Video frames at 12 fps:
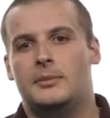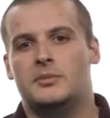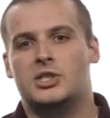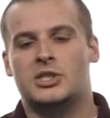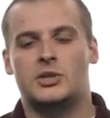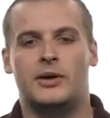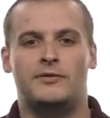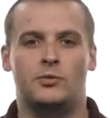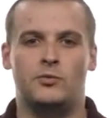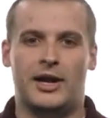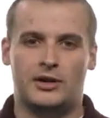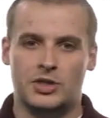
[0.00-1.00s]
Just so if you
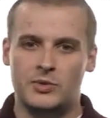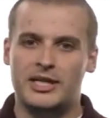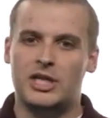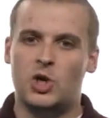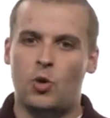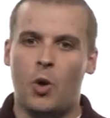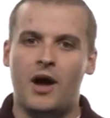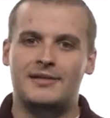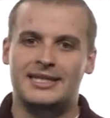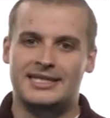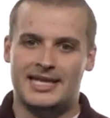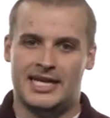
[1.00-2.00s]
are doing an
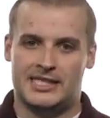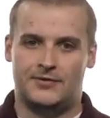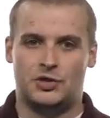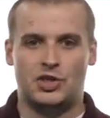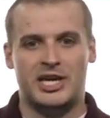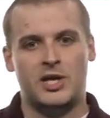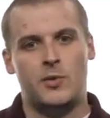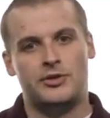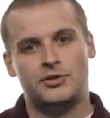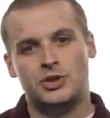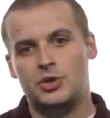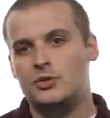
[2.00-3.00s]
equality test, if you're checking whether
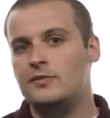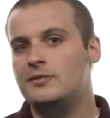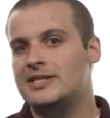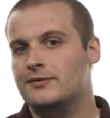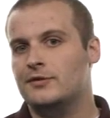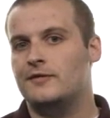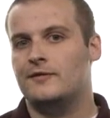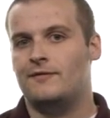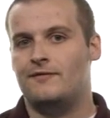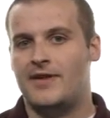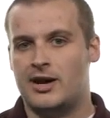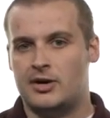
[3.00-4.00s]
two different
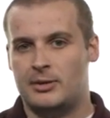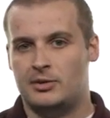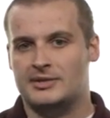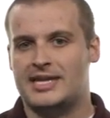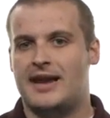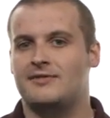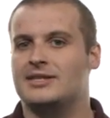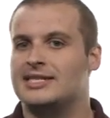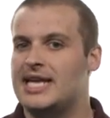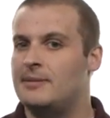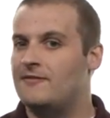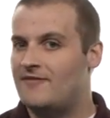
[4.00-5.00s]
variables have the
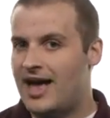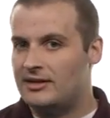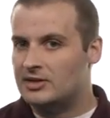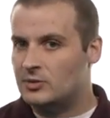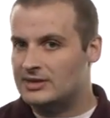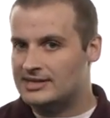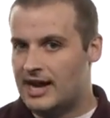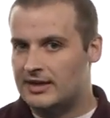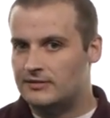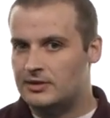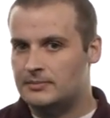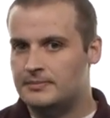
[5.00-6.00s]
same value inside
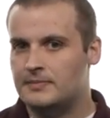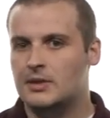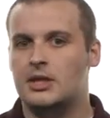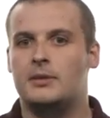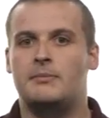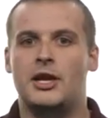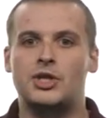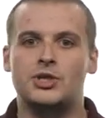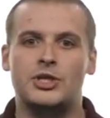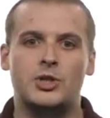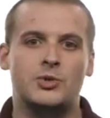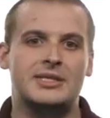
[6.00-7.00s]
of them, make sure
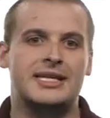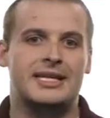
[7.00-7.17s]
to use